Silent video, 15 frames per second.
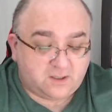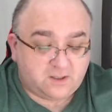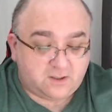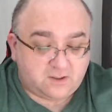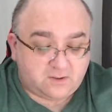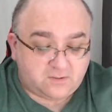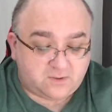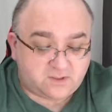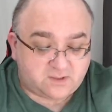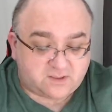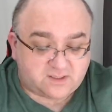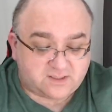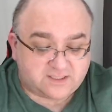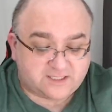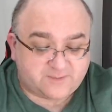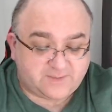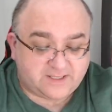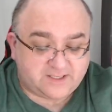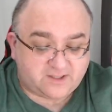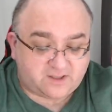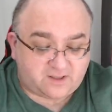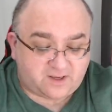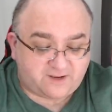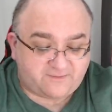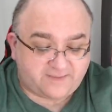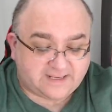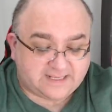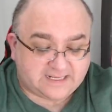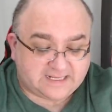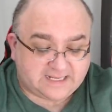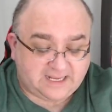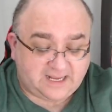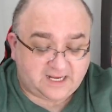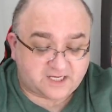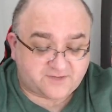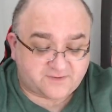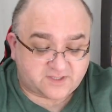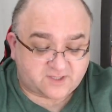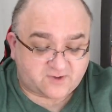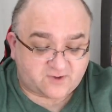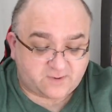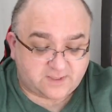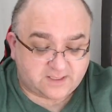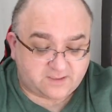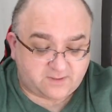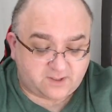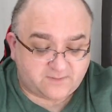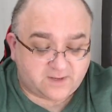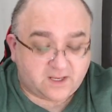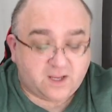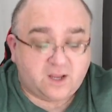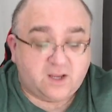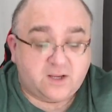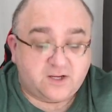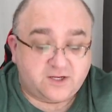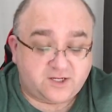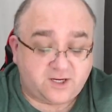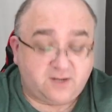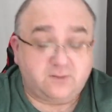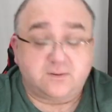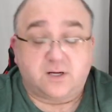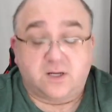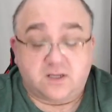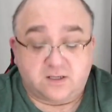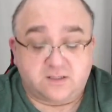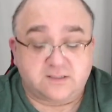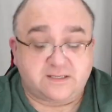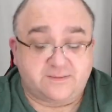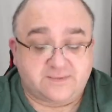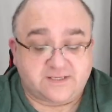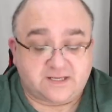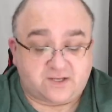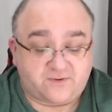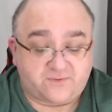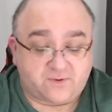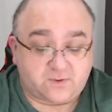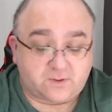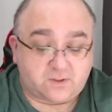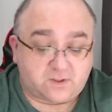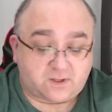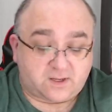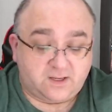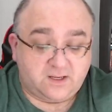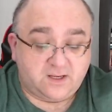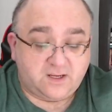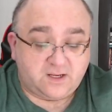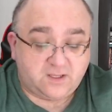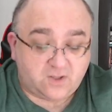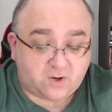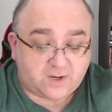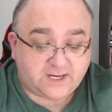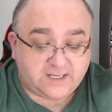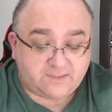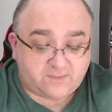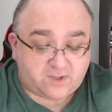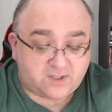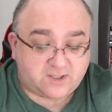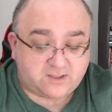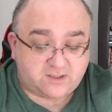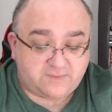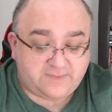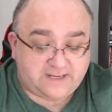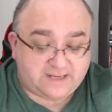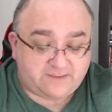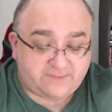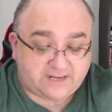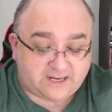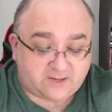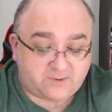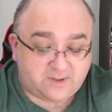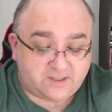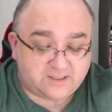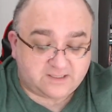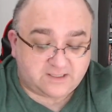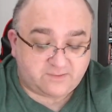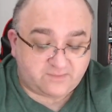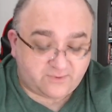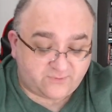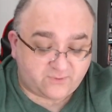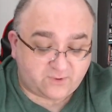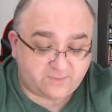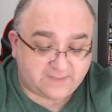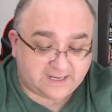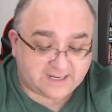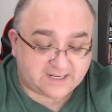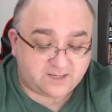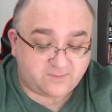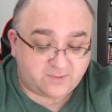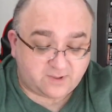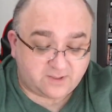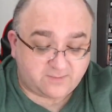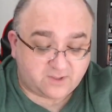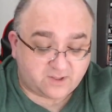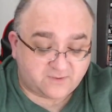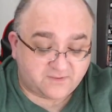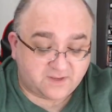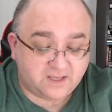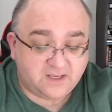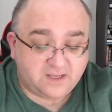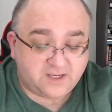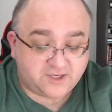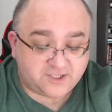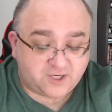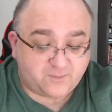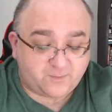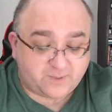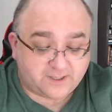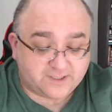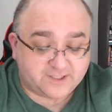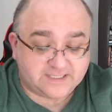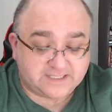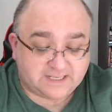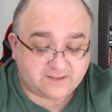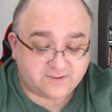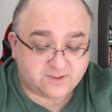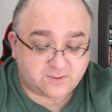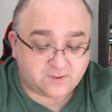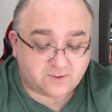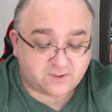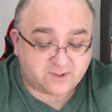Wouldn't got to spend your life making cash for screwing them over. Show hurls himself at Hawk, knocking the monocled man backwards, and before Mac can pull him off, Show punches out at Hawk not